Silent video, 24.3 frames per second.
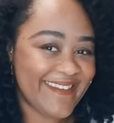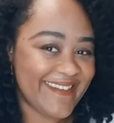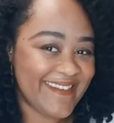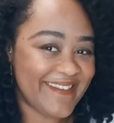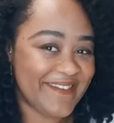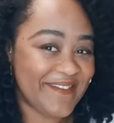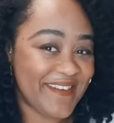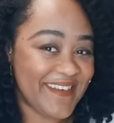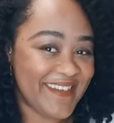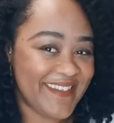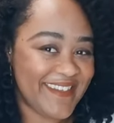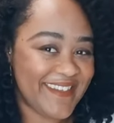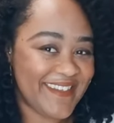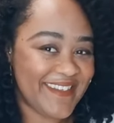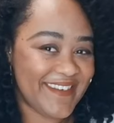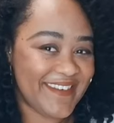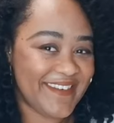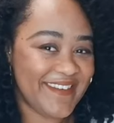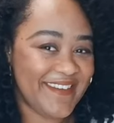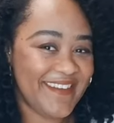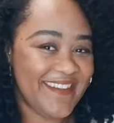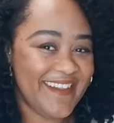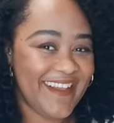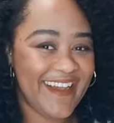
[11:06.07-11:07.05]
Wanted to show
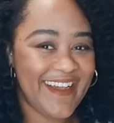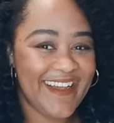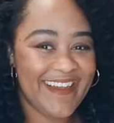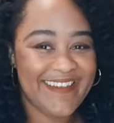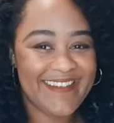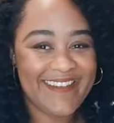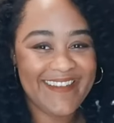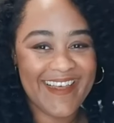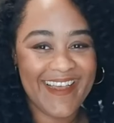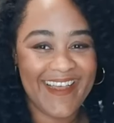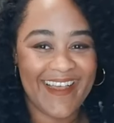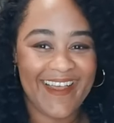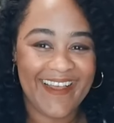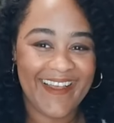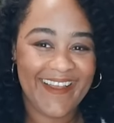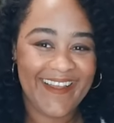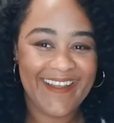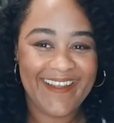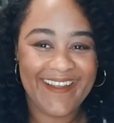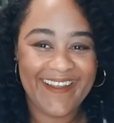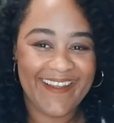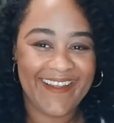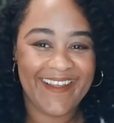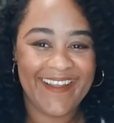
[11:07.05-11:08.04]
you the guys
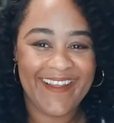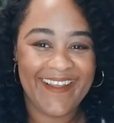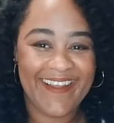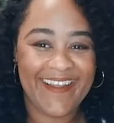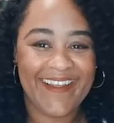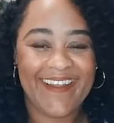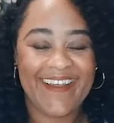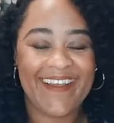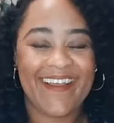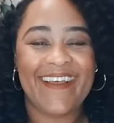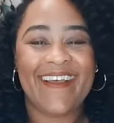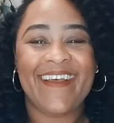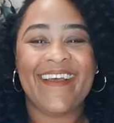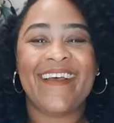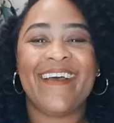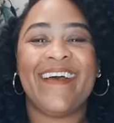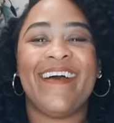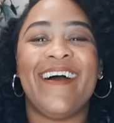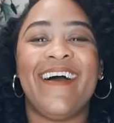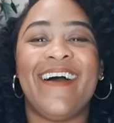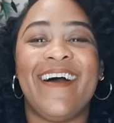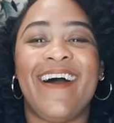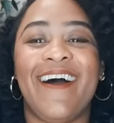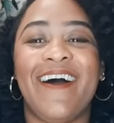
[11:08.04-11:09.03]
that.
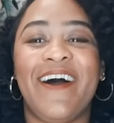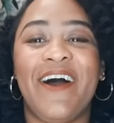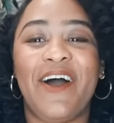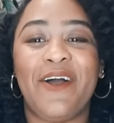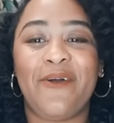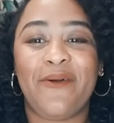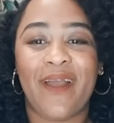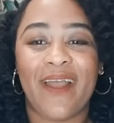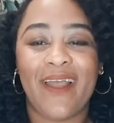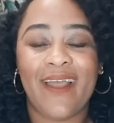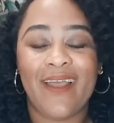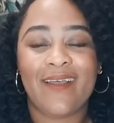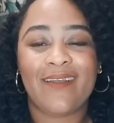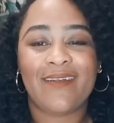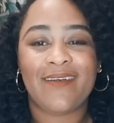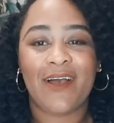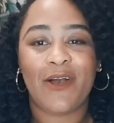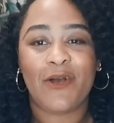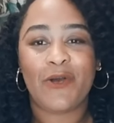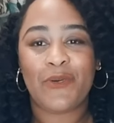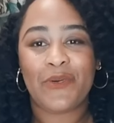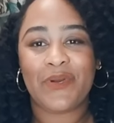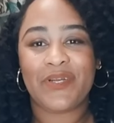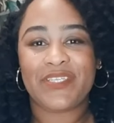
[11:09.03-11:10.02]
All right,
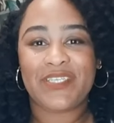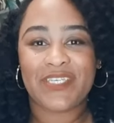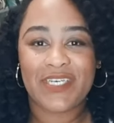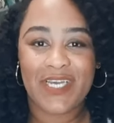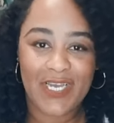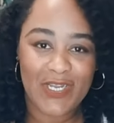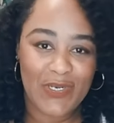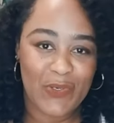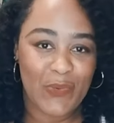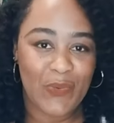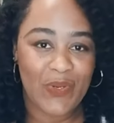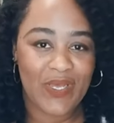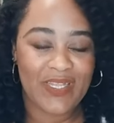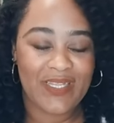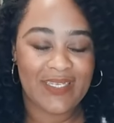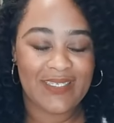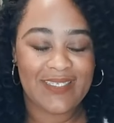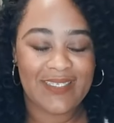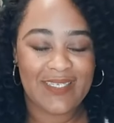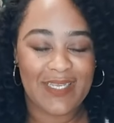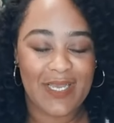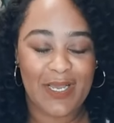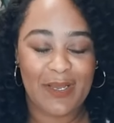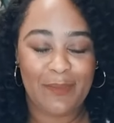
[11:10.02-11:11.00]
we're done with
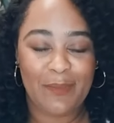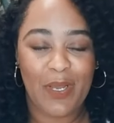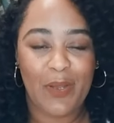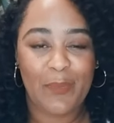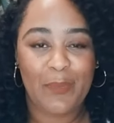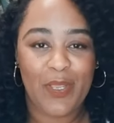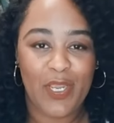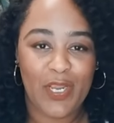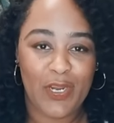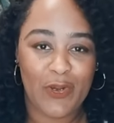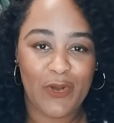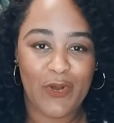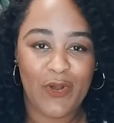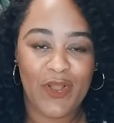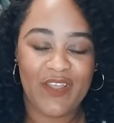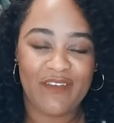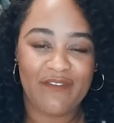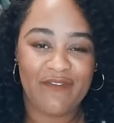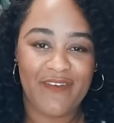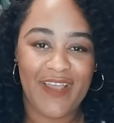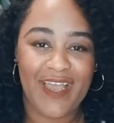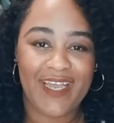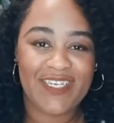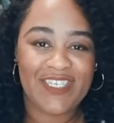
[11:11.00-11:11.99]
some apparel and
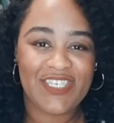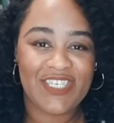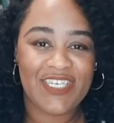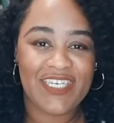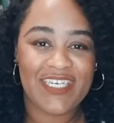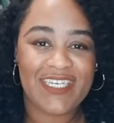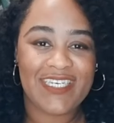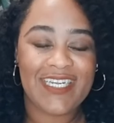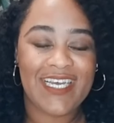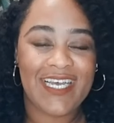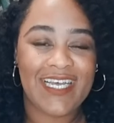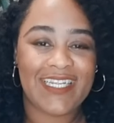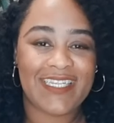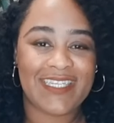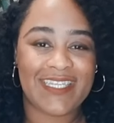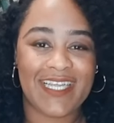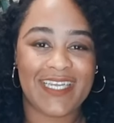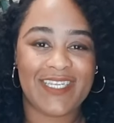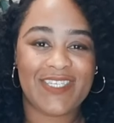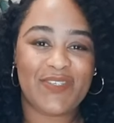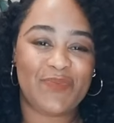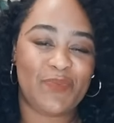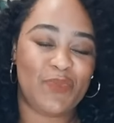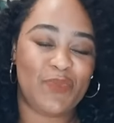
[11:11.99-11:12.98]
fashion.
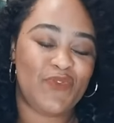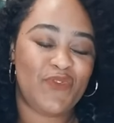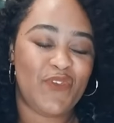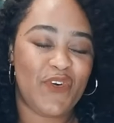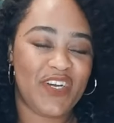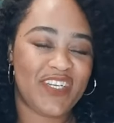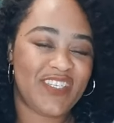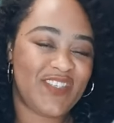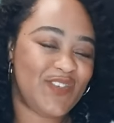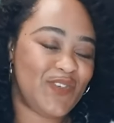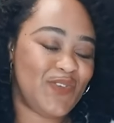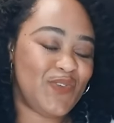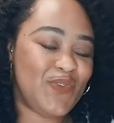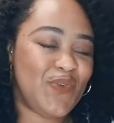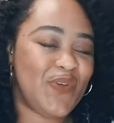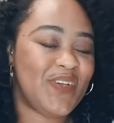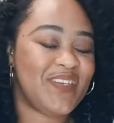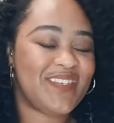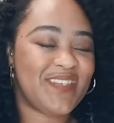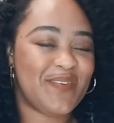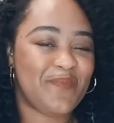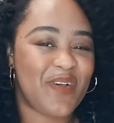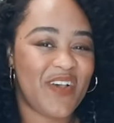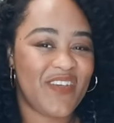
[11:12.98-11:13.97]
Let's move on to
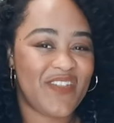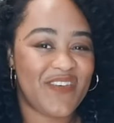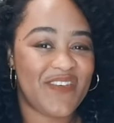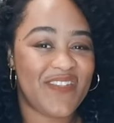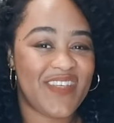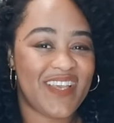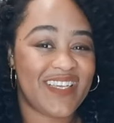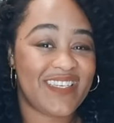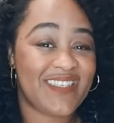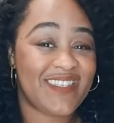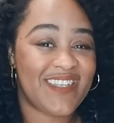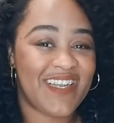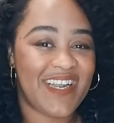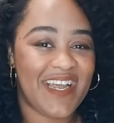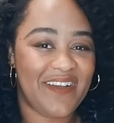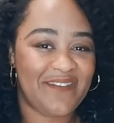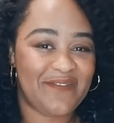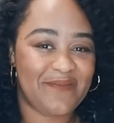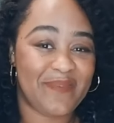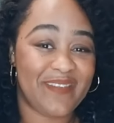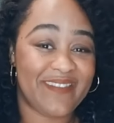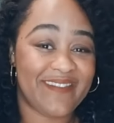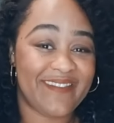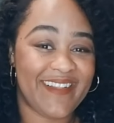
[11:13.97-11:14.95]
some other things that
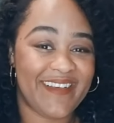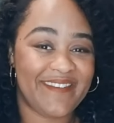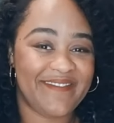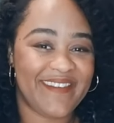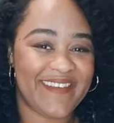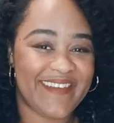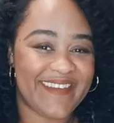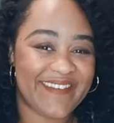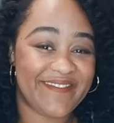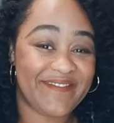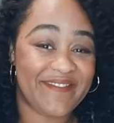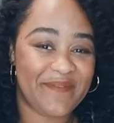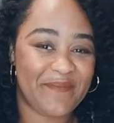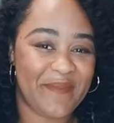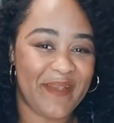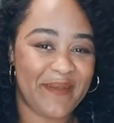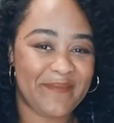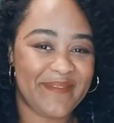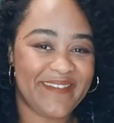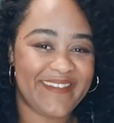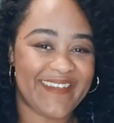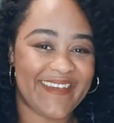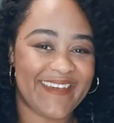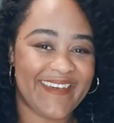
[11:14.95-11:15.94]
I've been loving from
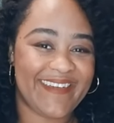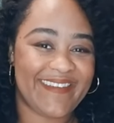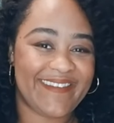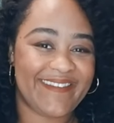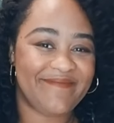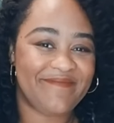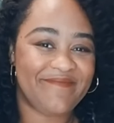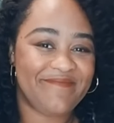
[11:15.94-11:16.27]
Amazon.